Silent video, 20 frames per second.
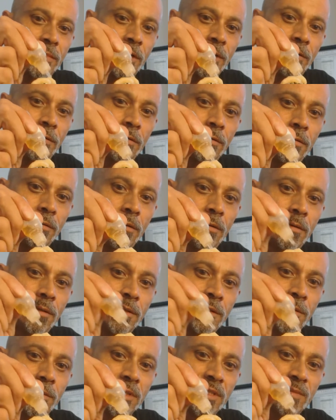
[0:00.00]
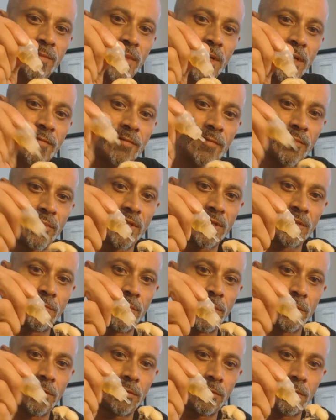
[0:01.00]
I don't know what to expect from this
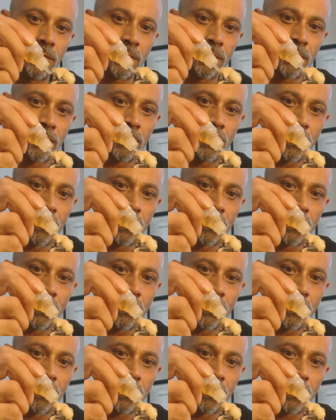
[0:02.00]
build.